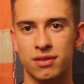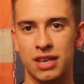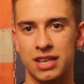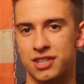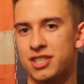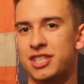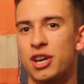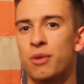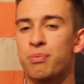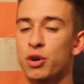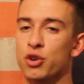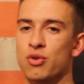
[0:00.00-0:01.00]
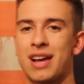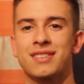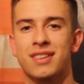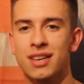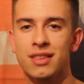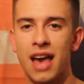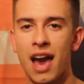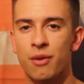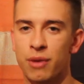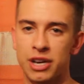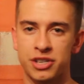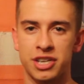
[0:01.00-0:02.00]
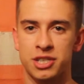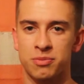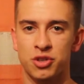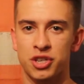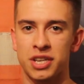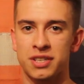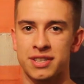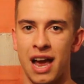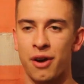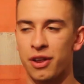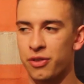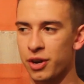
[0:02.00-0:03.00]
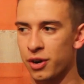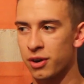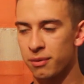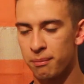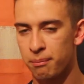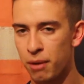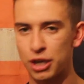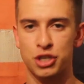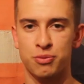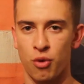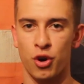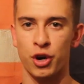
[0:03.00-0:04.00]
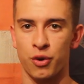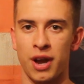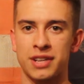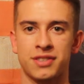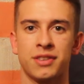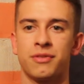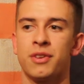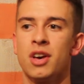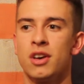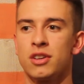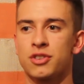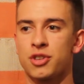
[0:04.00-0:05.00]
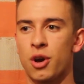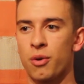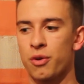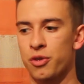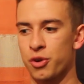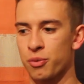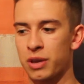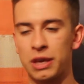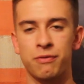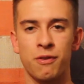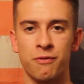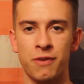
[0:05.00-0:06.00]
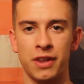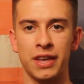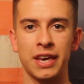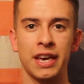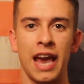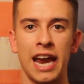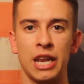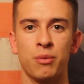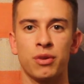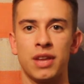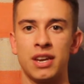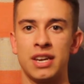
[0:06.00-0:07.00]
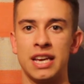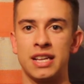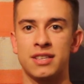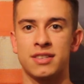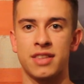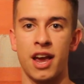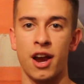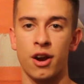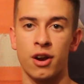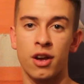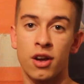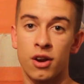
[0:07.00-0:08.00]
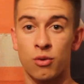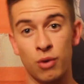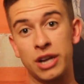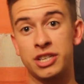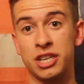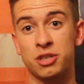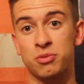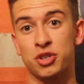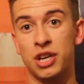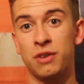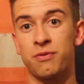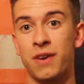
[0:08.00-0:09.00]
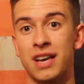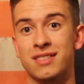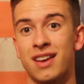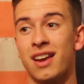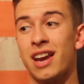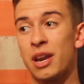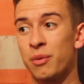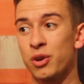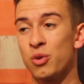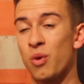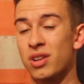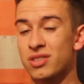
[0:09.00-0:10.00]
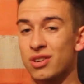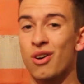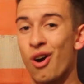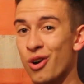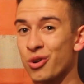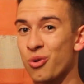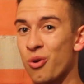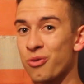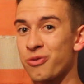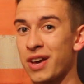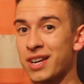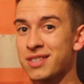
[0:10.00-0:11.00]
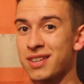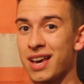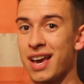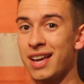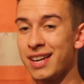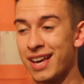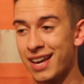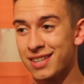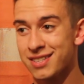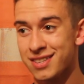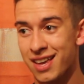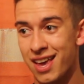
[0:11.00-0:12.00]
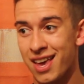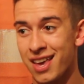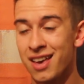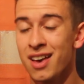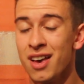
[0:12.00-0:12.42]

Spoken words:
is still progressing that Rage Against the Machine sound, and they're much more aggressive. So they're really fulfilling anyone that needs their Rage Against the Machine fix and anyone who wants their hardcore fix, and it's a